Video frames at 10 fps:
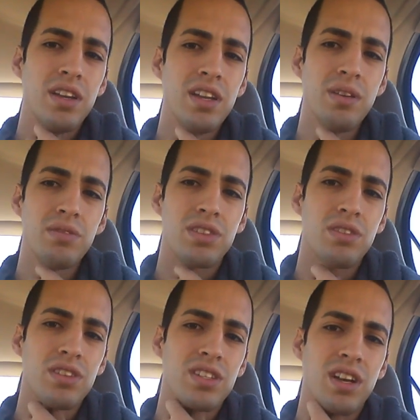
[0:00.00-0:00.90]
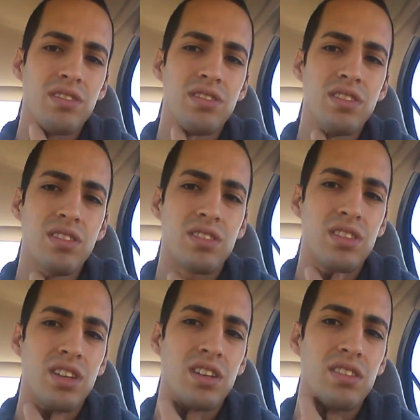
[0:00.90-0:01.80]
and I would see all these houses on the
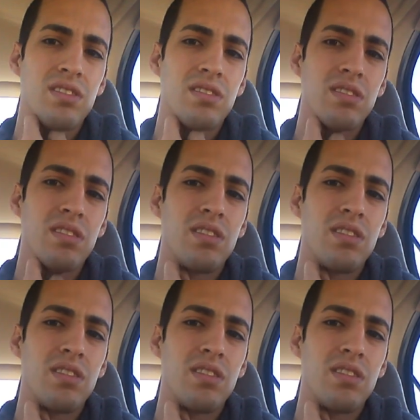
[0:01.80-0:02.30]
sides